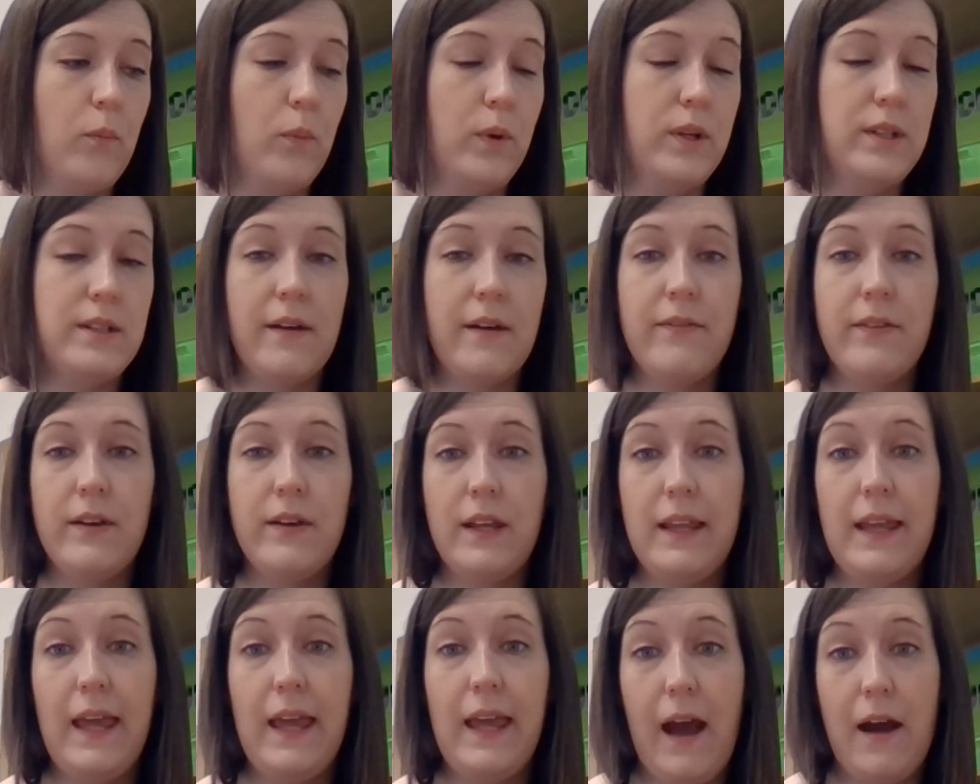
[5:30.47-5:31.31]
we
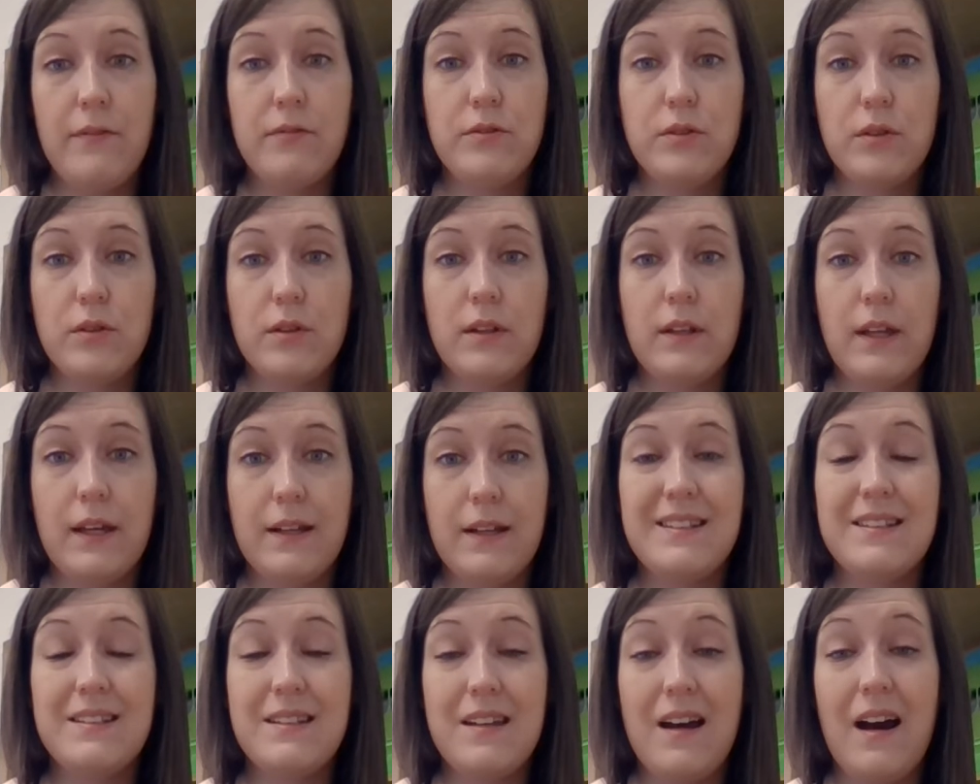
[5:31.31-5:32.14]
definitely have to
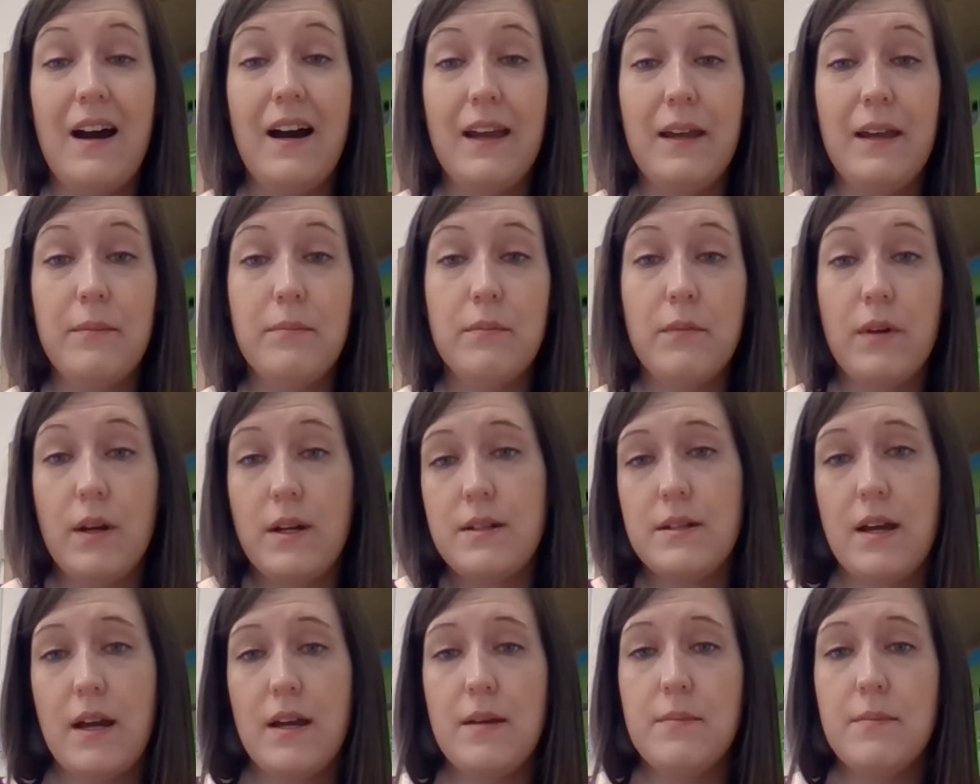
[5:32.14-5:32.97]
collect time,
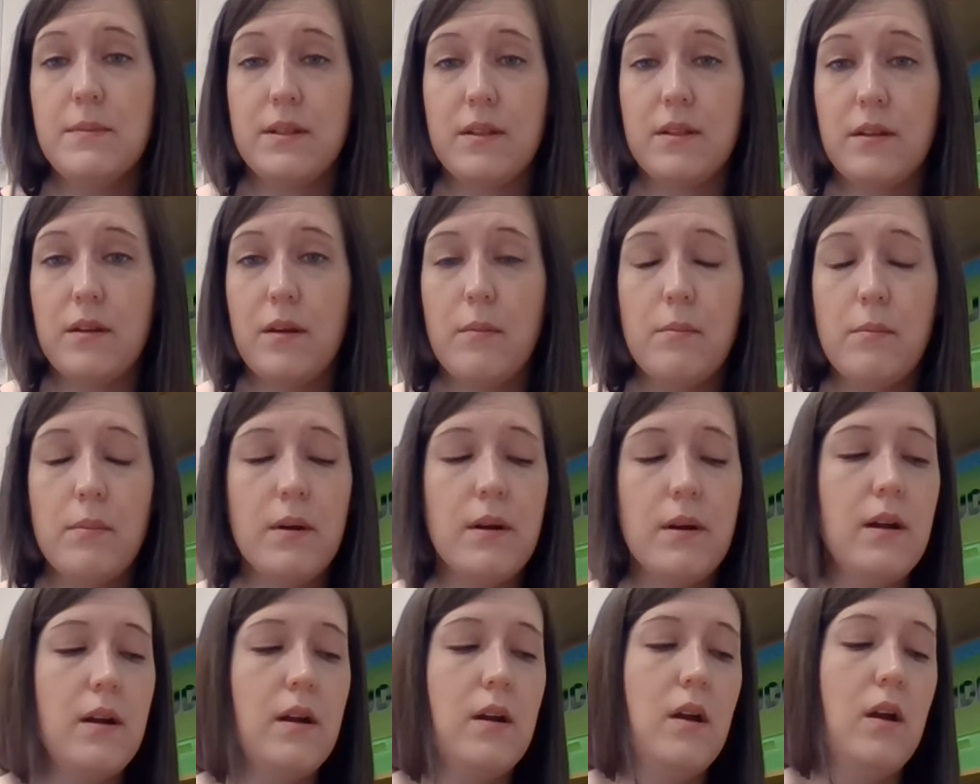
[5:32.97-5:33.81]
right? Time is a
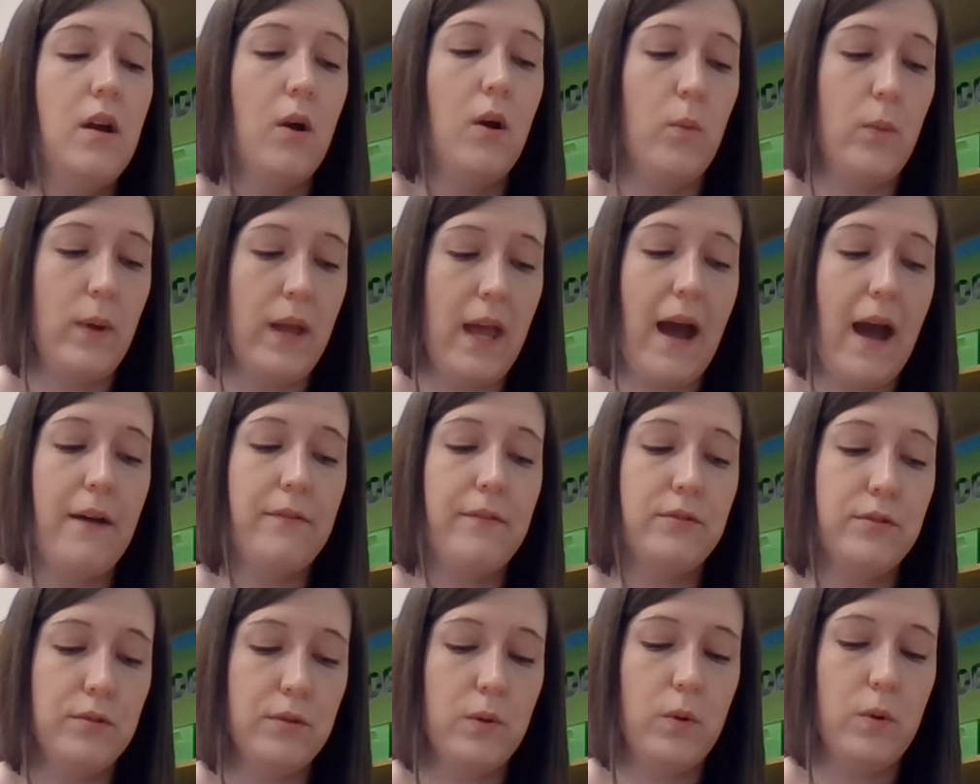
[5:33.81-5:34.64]
number. We
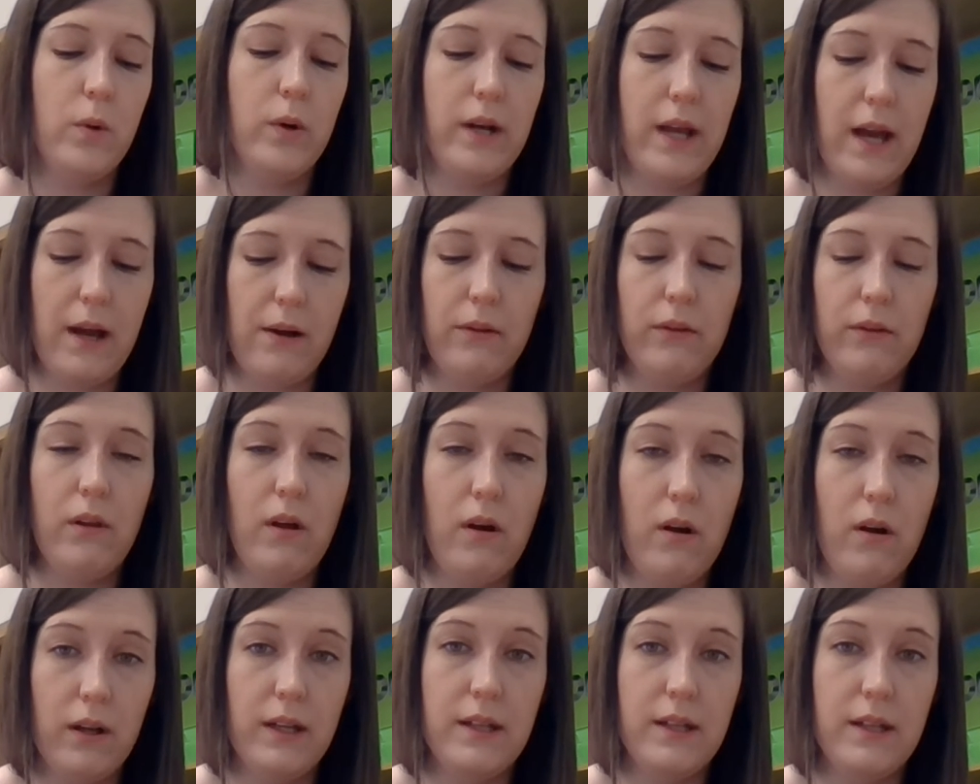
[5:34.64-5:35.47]
have to record how
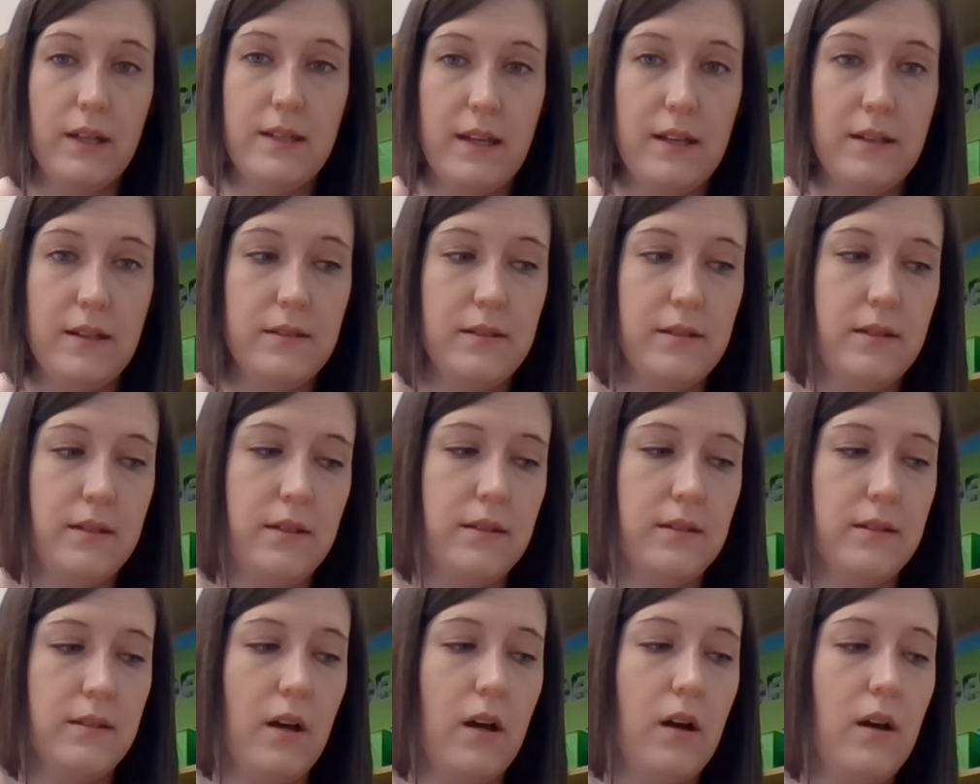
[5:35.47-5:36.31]
long it takes to
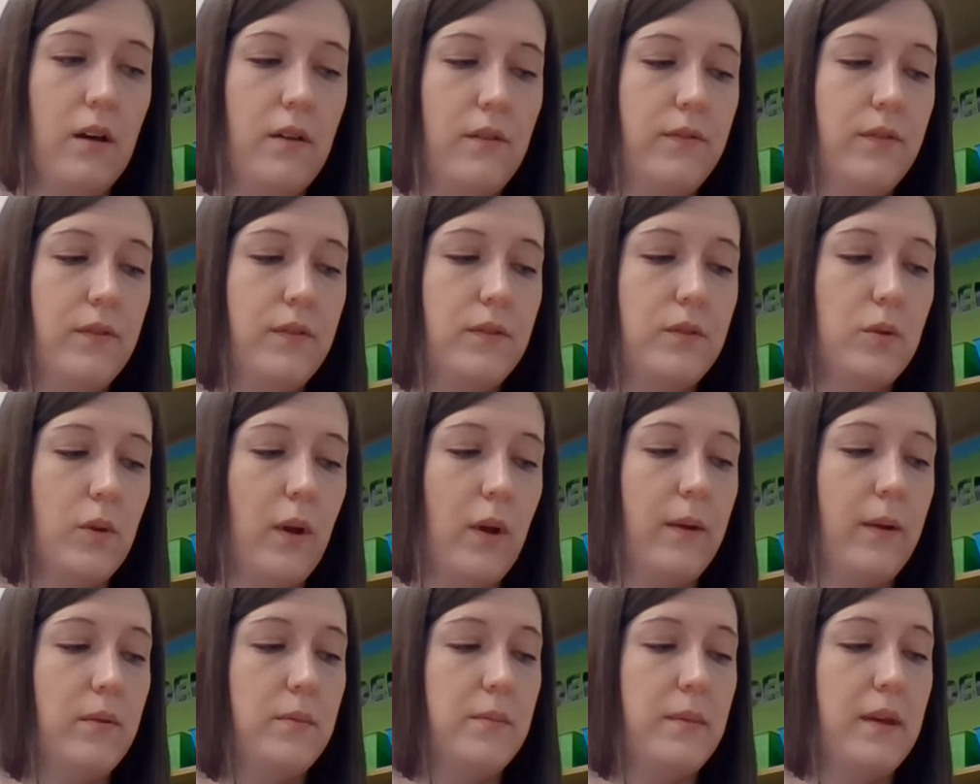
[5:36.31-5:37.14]
dissolve. So
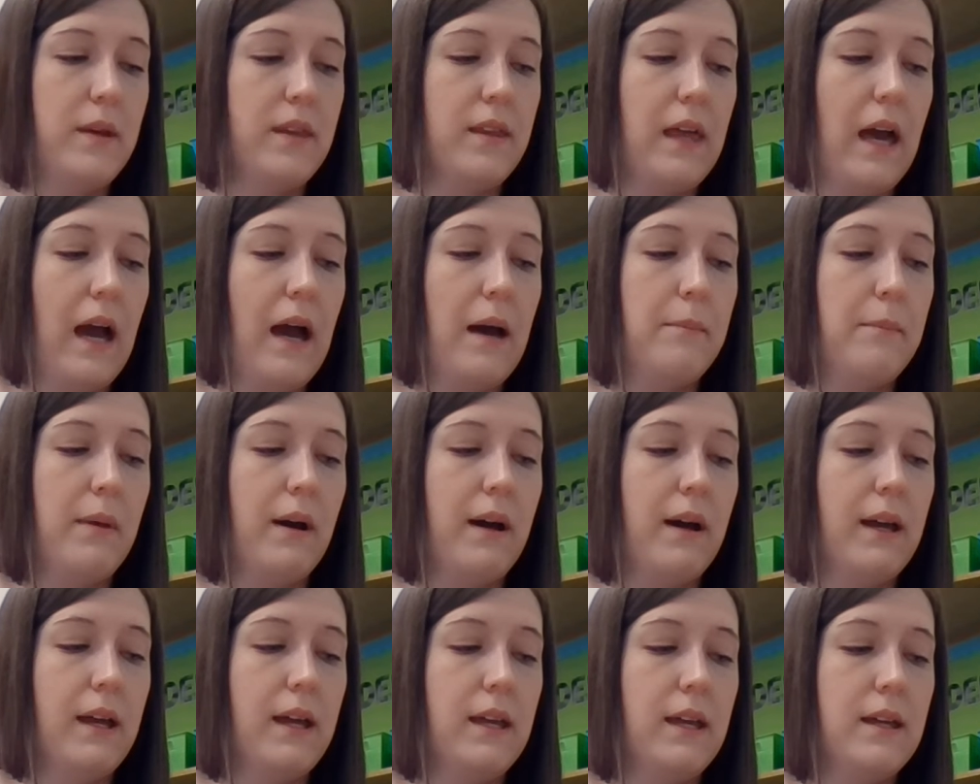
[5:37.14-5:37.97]
I would make that
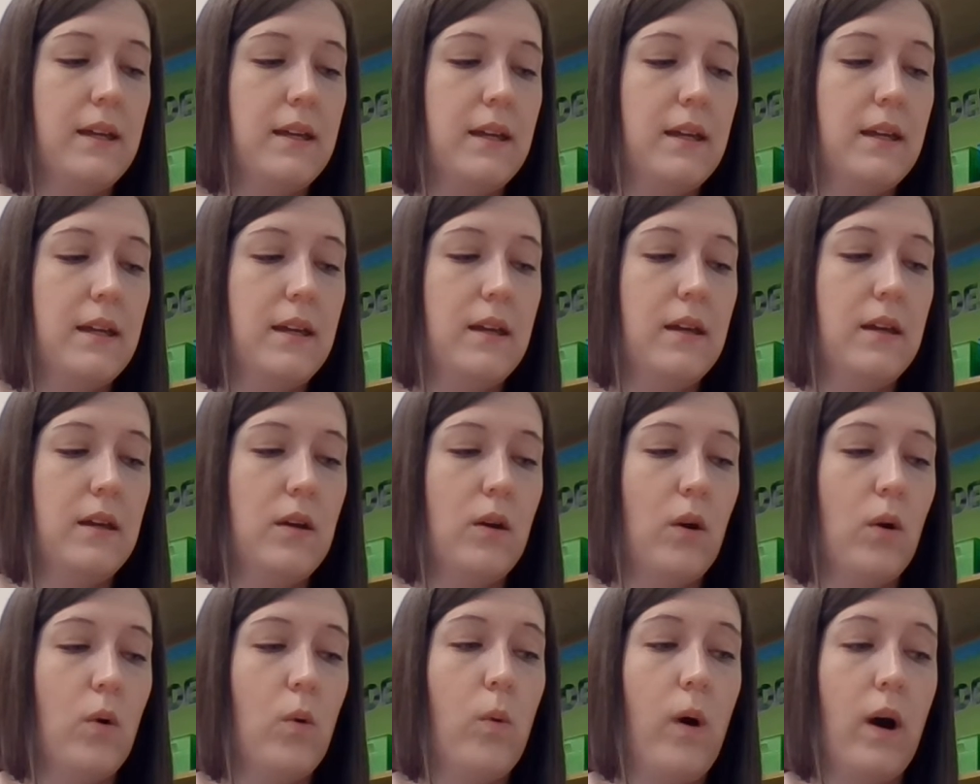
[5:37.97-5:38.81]
my
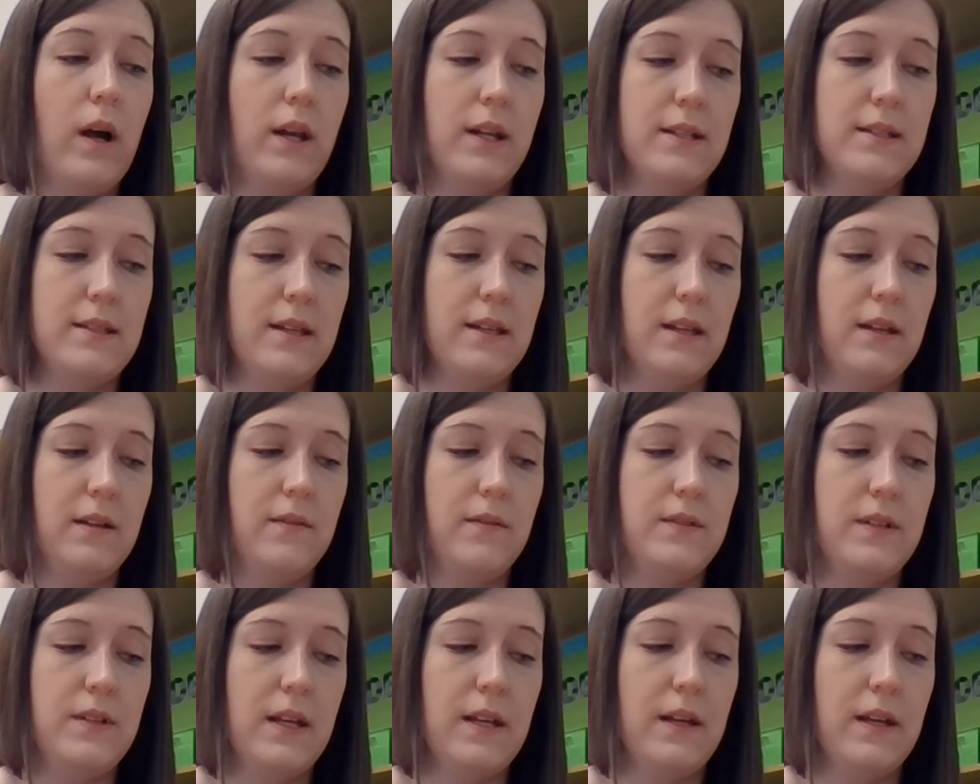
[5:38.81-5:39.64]

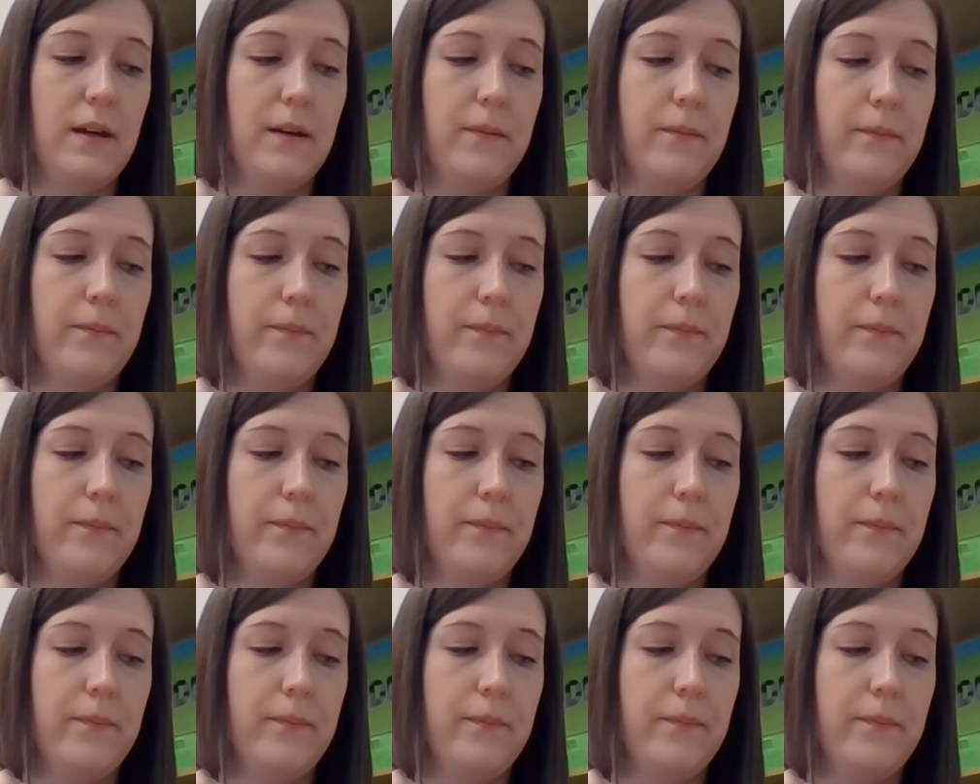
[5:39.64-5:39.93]
quantitative data.